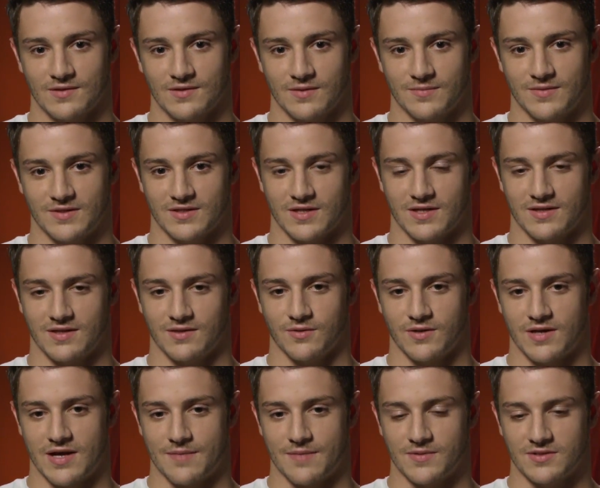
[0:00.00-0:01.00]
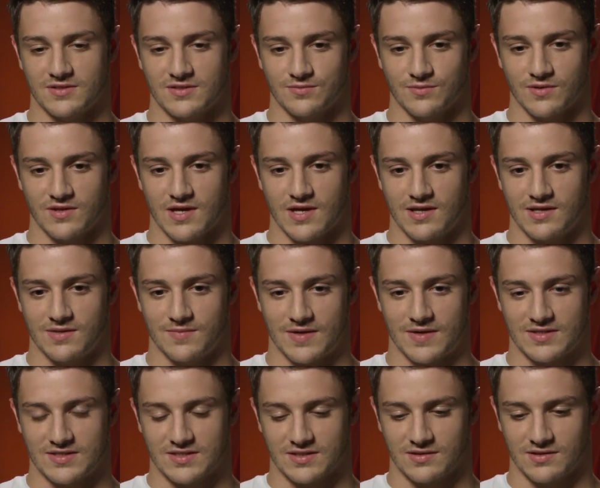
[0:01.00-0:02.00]
I think what happens with Eddie
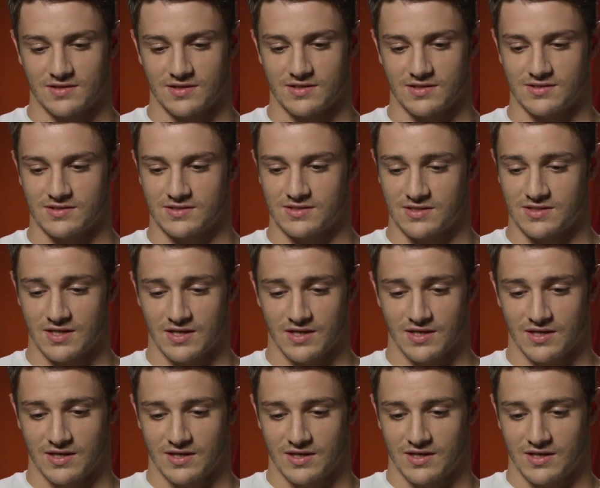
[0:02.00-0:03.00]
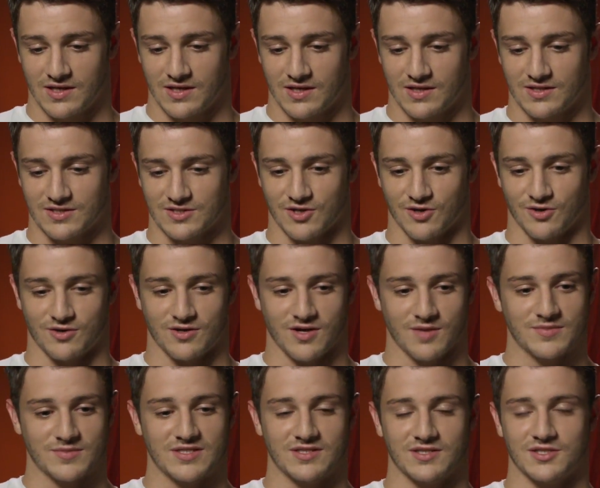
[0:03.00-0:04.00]
basically is this girl
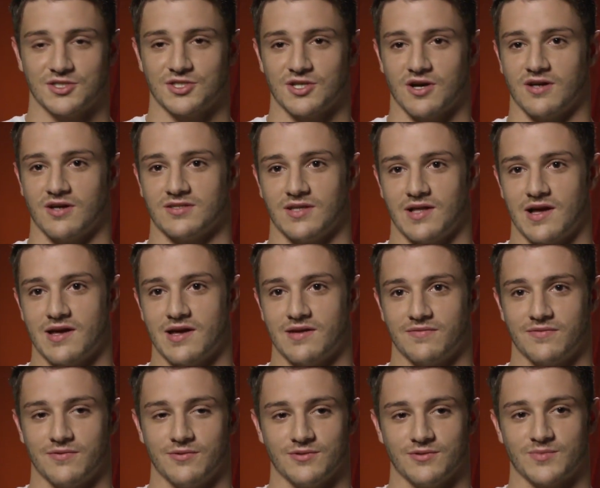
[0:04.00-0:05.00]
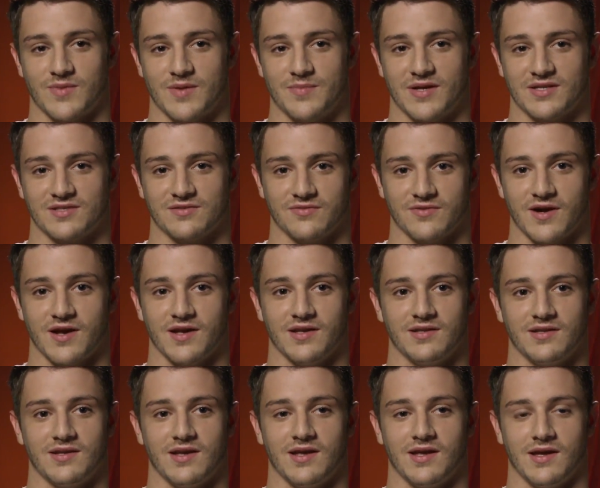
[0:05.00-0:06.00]
comes into Sean's life, who's my best
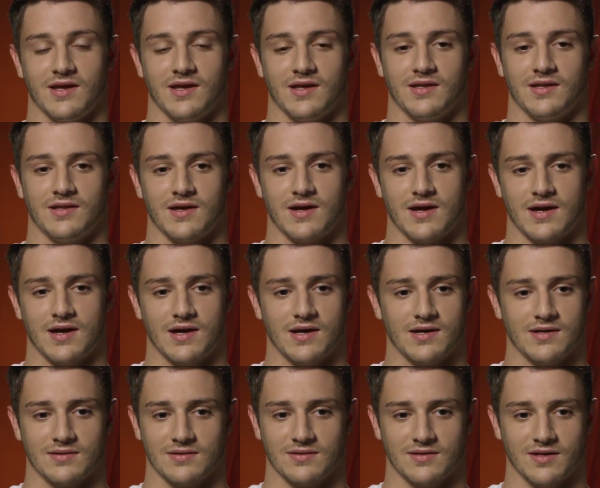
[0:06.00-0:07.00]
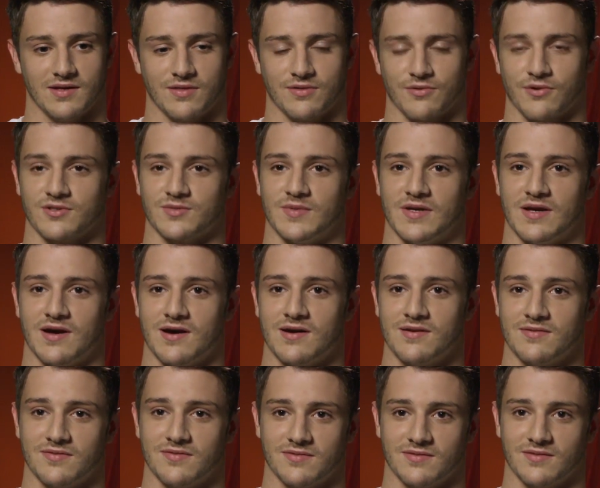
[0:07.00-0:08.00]
friend, and it throws me
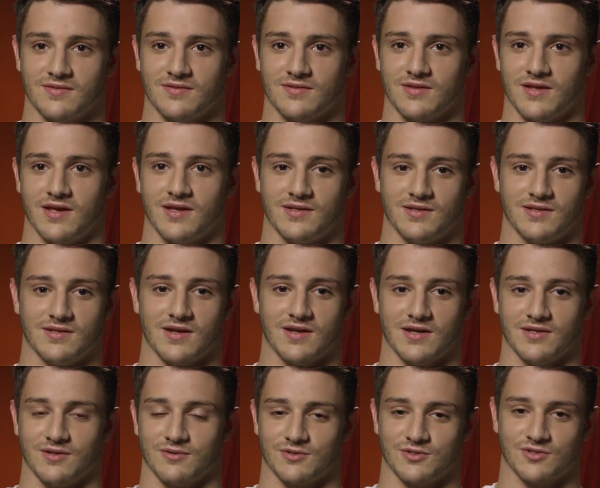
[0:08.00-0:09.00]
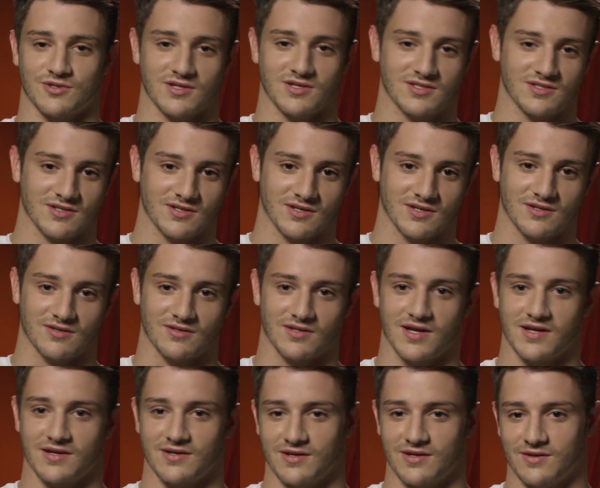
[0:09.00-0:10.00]
off, and I don't trust her, I don't
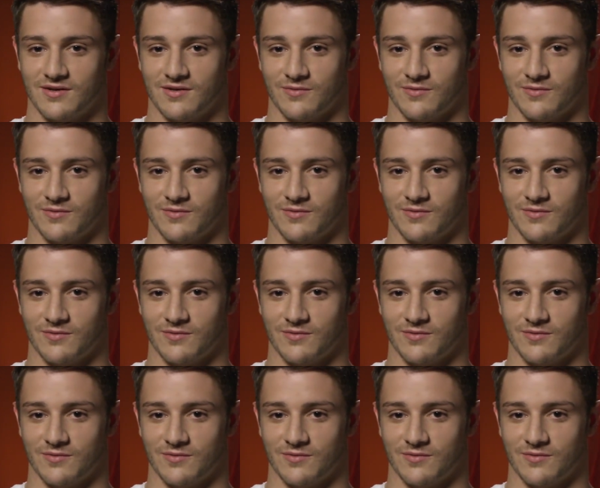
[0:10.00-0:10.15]
like her.